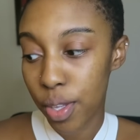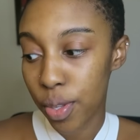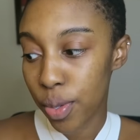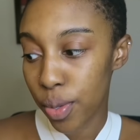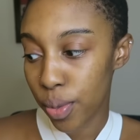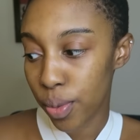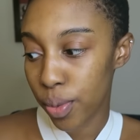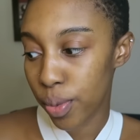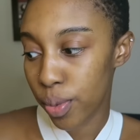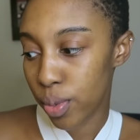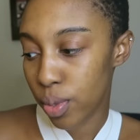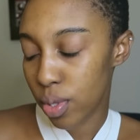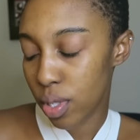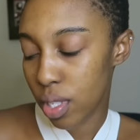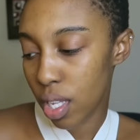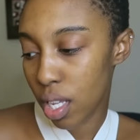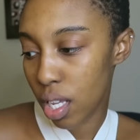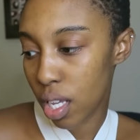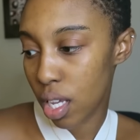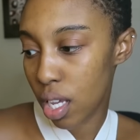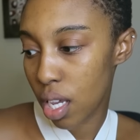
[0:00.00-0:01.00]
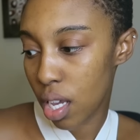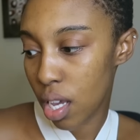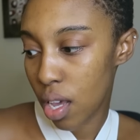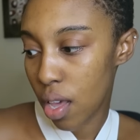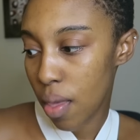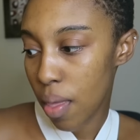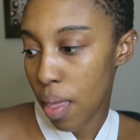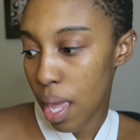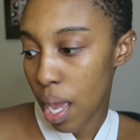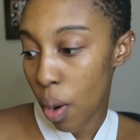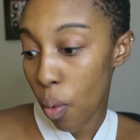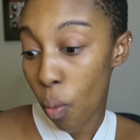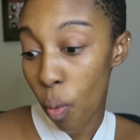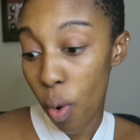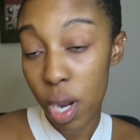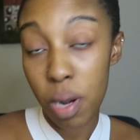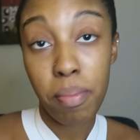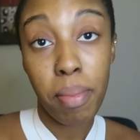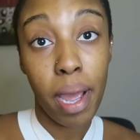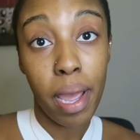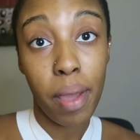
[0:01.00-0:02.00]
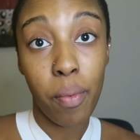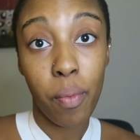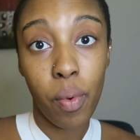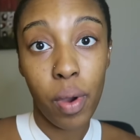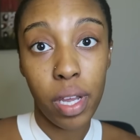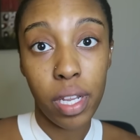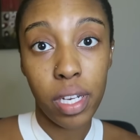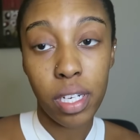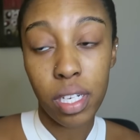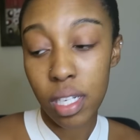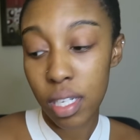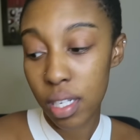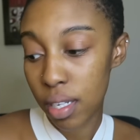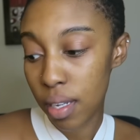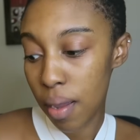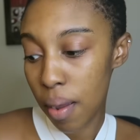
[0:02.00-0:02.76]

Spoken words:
use one by one.